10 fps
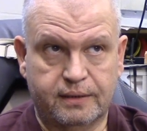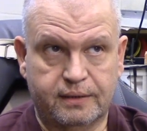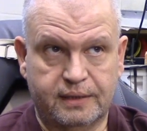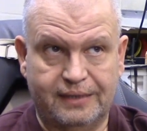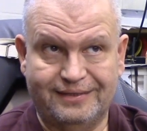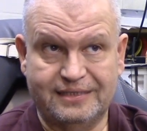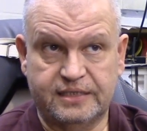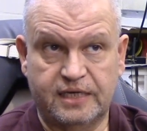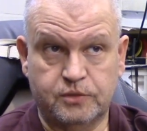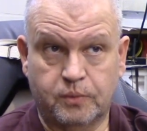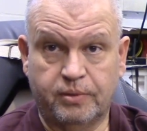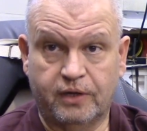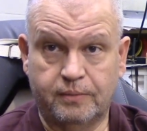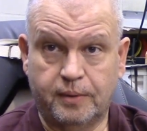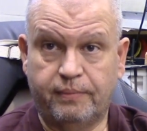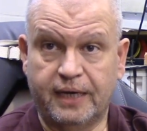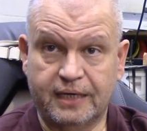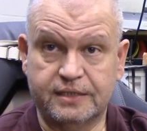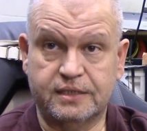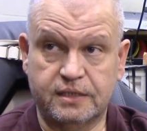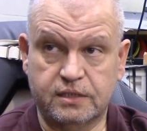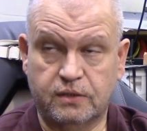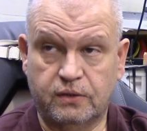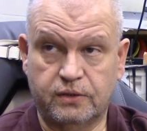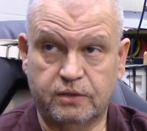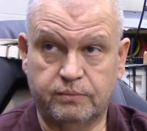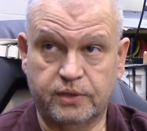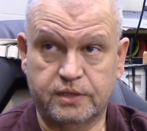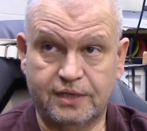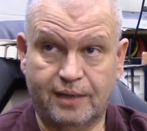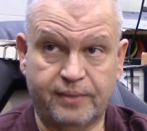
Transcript: Yeah, these days it would probably be Pegasus and Haunted Bookshop,